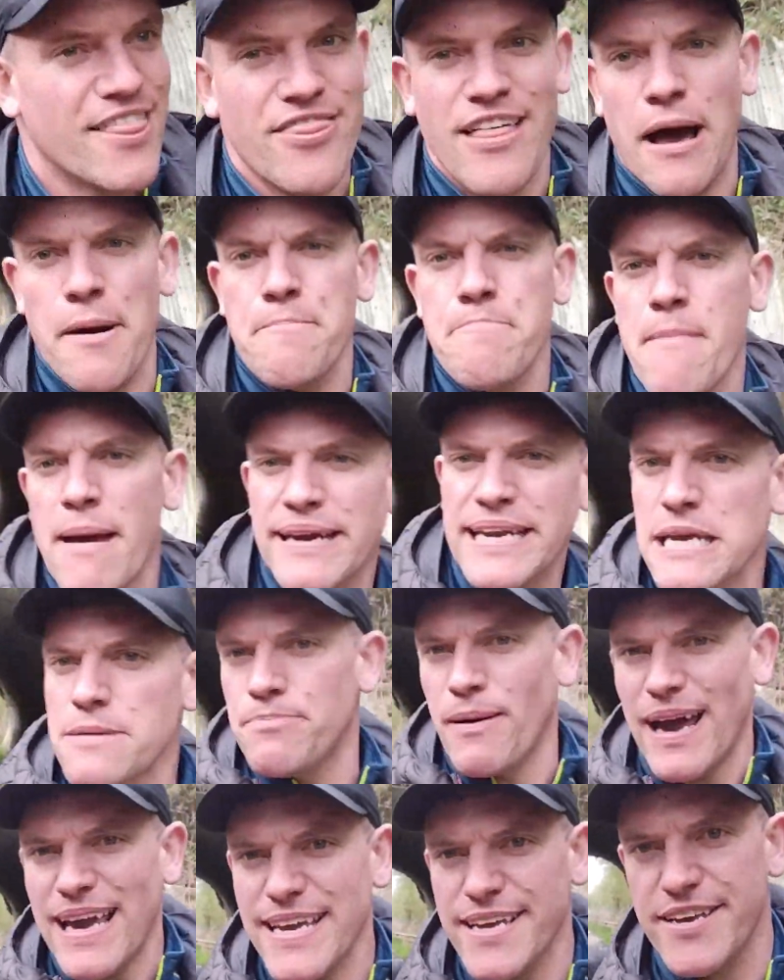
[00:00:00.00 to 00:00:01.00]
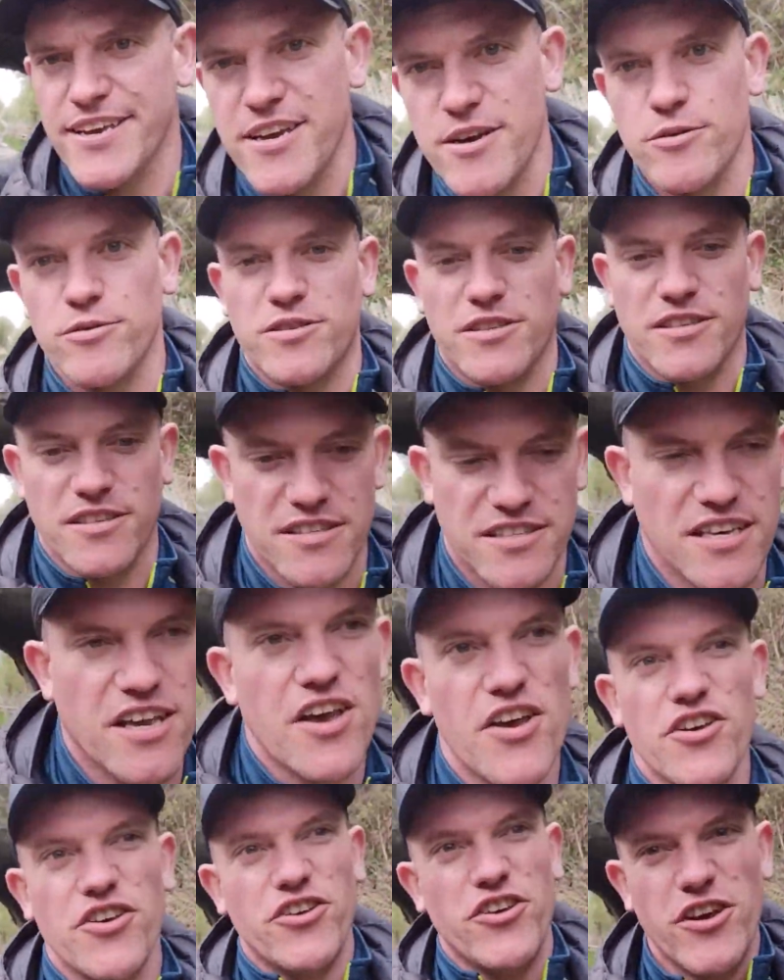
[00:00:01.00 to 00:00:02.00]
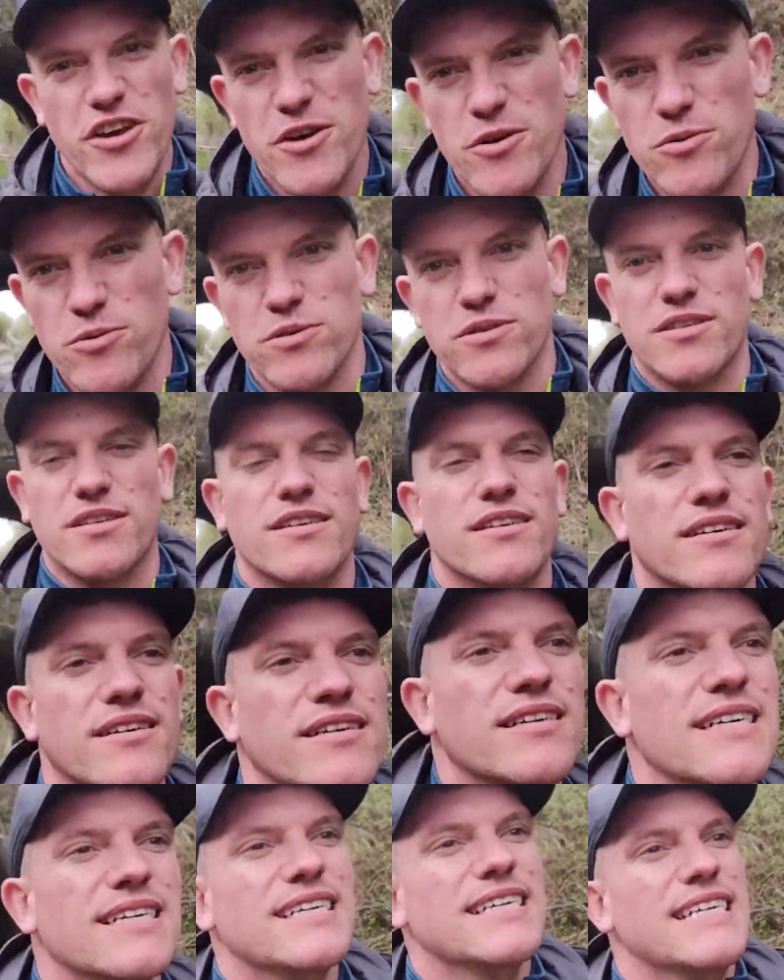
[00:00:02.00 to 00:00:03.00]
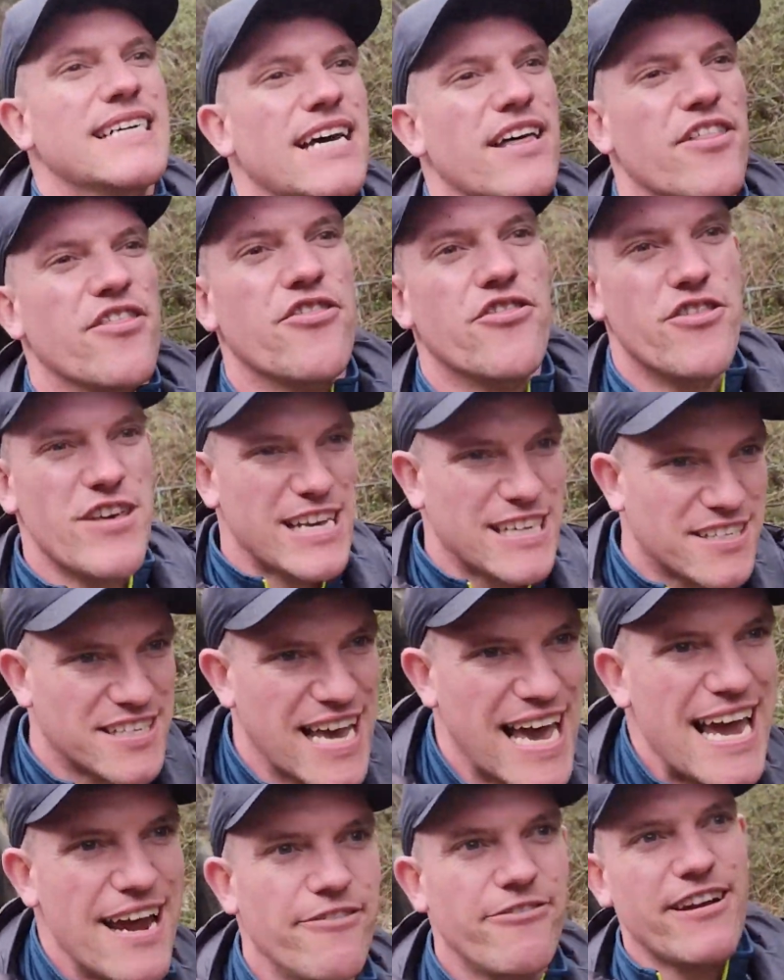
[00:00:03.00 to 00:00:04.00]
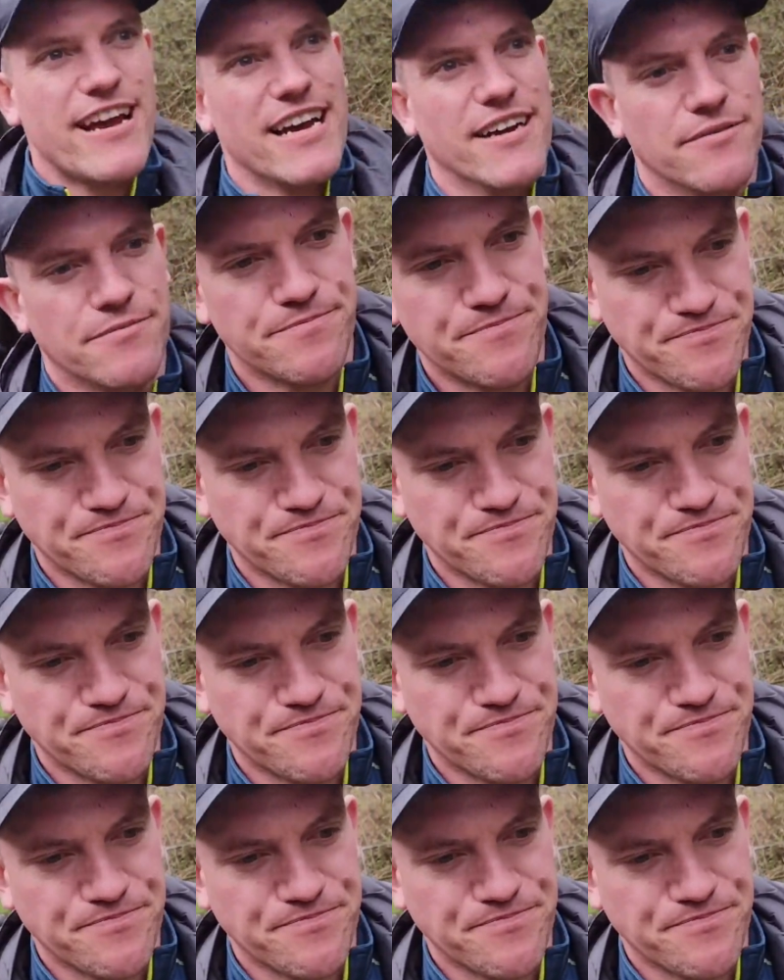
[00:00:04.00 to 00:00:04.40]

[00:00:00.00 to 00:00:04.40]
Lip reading: that many bike users use this area.